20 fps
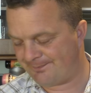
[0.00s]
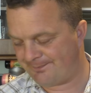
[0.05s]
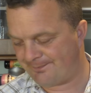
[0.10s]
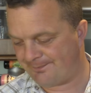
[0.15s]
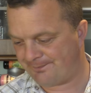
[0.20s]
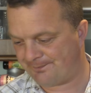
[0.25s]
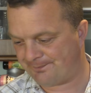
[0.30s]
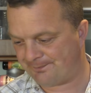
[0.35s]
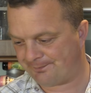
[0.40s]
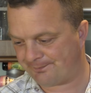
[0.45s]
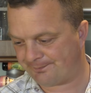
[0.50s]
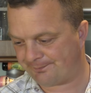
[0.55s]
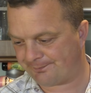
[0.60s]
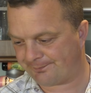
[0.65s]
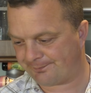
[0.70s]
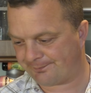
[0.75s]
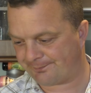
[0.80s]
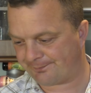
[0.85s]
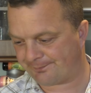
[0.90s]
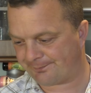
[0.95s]

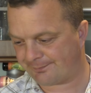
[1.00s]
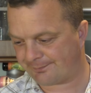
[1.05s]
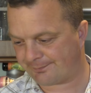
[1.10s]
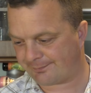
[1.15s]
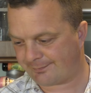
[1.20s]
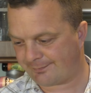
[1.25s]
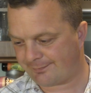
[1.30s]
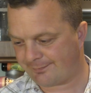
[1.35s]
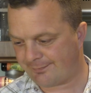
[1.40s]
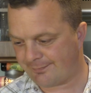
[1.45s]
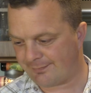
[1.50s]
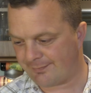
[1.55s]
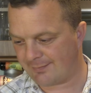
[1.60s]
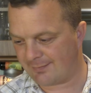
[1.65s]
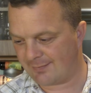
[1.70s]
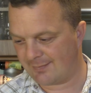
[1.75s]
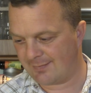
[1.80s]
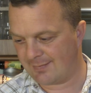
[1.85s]
Nobody speaks.